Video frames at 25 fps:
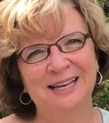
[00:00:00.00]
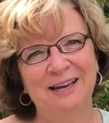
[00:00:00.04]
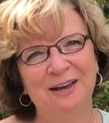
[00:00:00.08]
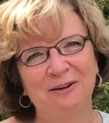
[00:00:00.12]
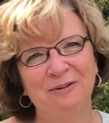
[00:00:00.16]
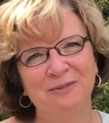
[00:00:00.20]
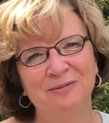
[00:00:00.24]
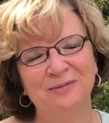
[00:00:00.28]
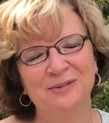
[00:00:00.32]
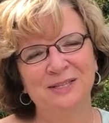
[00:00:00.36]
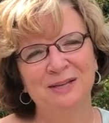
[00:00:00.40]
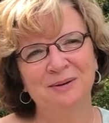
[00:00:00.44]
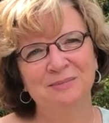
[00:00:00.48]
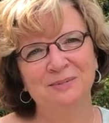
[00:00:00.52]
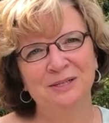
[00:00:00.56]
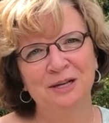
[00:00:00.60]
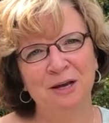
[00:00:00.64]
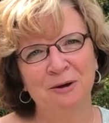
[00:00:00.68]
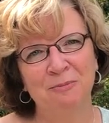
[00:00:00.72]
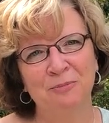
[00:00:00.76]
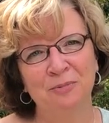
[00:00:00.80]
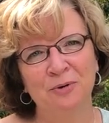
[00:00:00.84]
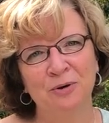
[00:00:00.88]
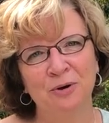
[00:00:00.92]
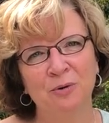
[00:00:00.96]
of
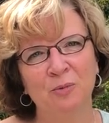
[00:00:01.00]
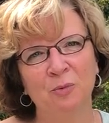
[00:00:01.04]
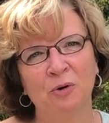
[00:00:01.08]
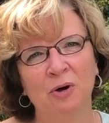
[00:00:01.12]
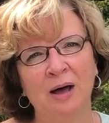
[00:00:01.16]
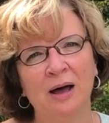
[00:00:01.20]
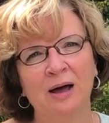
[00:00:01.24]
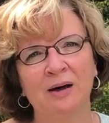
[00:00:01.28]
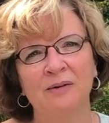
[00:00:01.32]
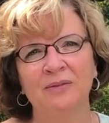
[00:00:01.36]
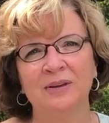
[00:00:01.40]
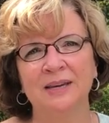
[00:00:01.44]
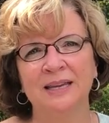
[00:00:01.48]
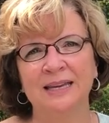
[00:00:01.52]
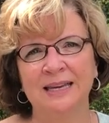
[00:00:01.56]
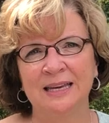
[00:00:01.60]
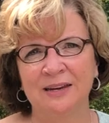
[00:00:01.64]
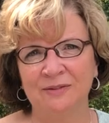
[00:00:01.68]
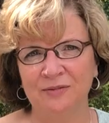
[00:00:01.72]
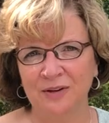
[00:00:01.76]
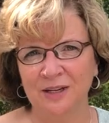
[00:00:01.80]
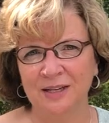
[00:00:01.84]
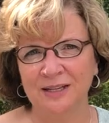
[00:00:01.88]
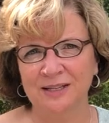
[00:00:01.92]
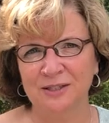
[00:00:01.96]
September, we'll have an
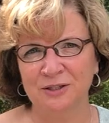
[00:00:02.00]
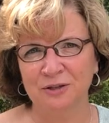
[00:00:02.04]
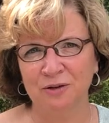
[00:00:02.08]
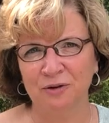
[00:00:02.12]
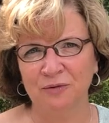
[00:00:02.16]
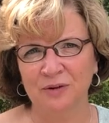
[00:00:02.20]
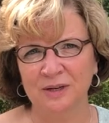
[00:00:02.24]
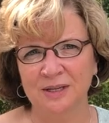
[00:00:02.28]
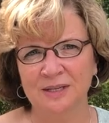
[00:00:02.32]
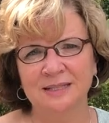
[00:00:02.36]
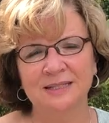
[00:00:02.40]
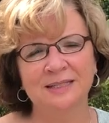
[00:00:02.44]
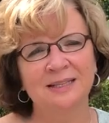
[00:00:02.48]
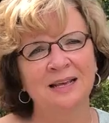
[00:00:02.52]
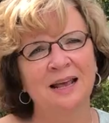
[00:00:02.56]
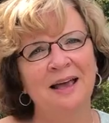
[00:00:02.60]
evening service